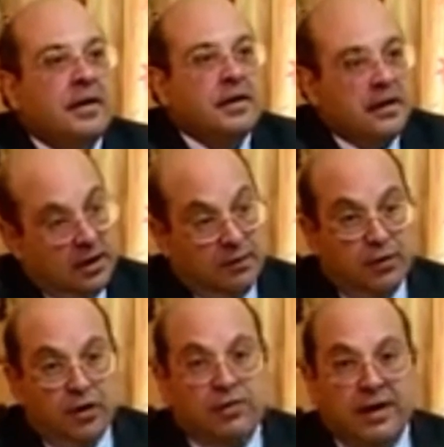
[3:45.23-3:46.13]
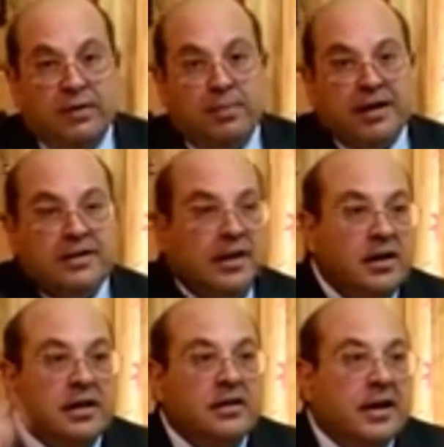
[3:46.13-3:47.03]
Here, of course, we have a
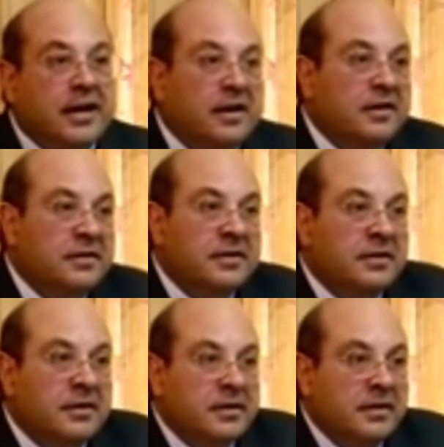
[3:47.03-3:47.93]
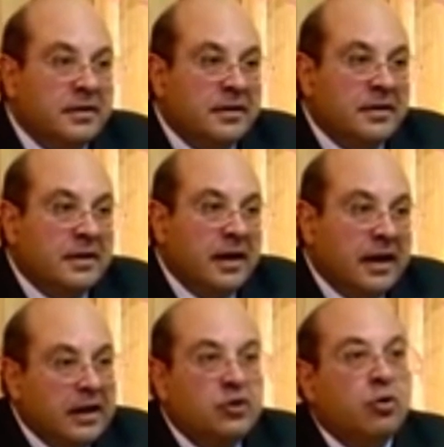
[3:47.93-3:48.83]
president at the head.
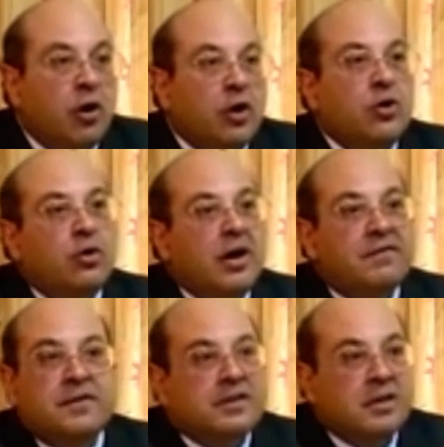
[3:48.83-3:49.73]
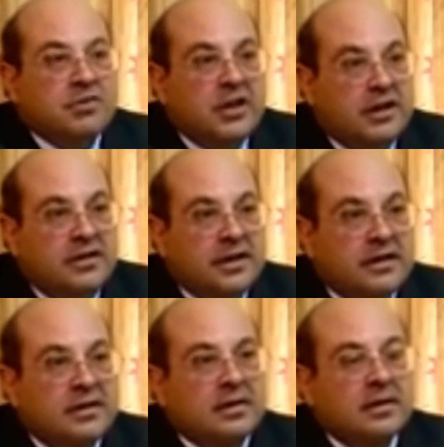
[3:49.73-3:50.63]
And as you all know, after Shamsher
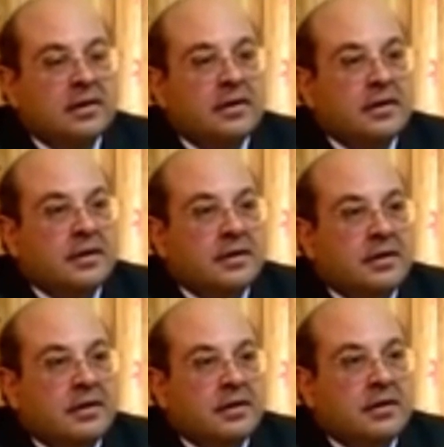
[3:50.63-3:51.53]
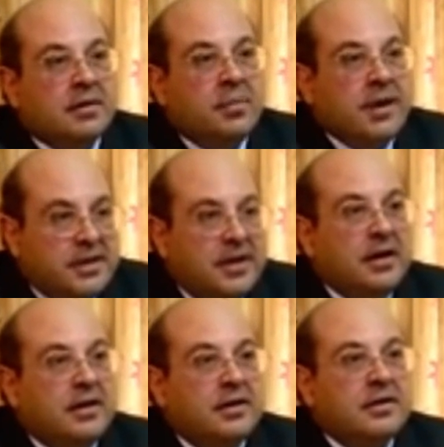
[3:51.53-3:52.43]
Singh, the
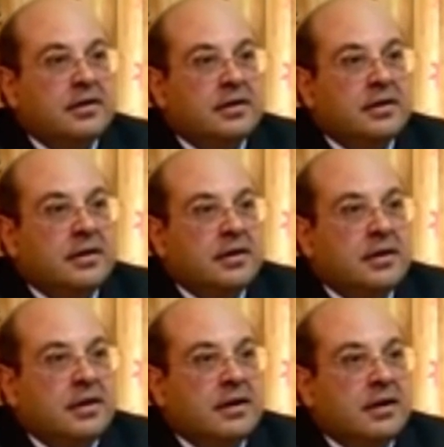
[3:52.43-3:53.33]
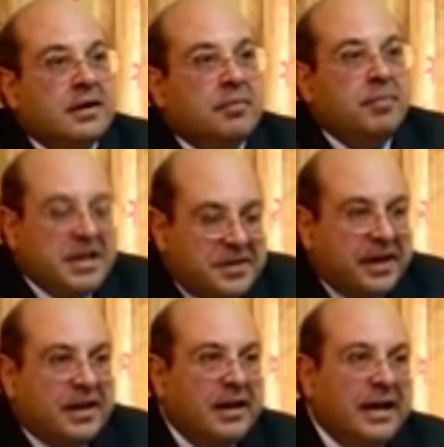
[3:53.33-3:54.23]
president
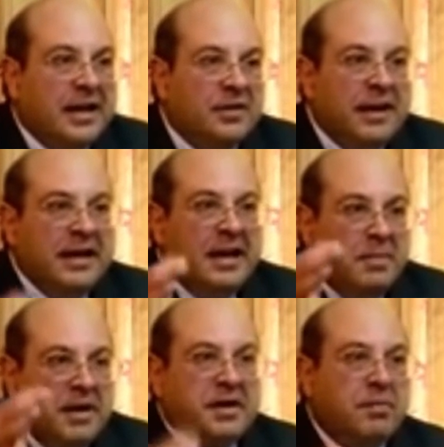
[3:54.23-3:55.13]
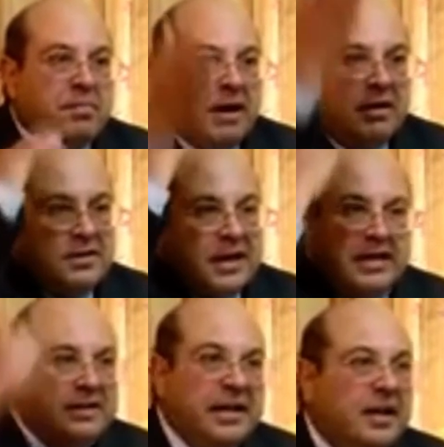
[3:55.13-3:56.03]
basically has very limited powers
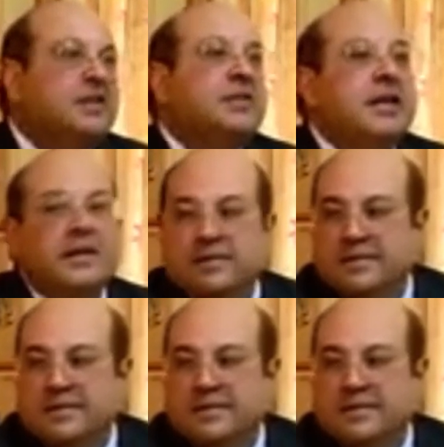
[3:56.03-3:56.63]
like the English king.